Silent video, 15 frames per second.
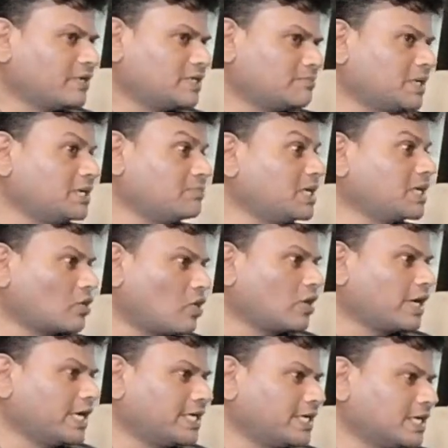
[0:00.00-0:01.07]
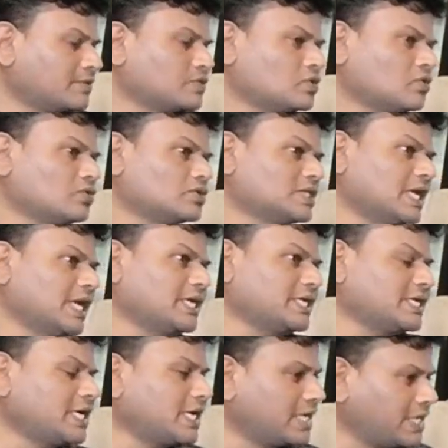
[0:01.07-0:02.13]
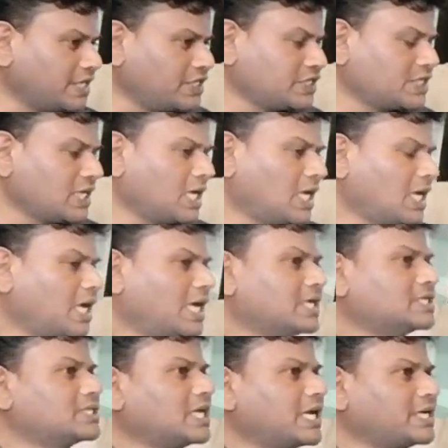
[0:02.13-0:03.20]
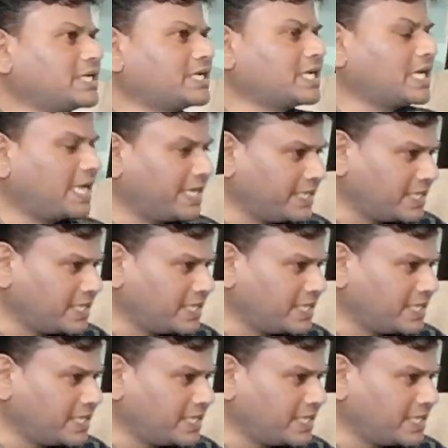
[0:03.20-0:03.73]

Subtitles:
which might be a wrong idea. So selecting a niche and selecting an